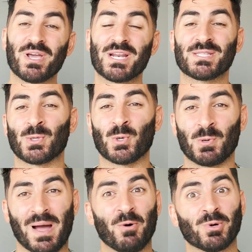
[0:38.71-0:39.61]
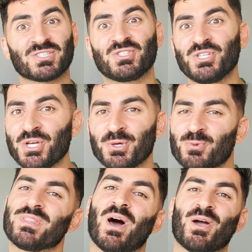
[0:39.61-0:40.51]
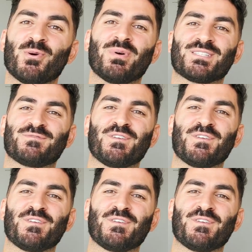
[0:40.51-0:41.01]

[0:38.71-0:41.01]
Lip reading: we're going to talk about what's new with iOS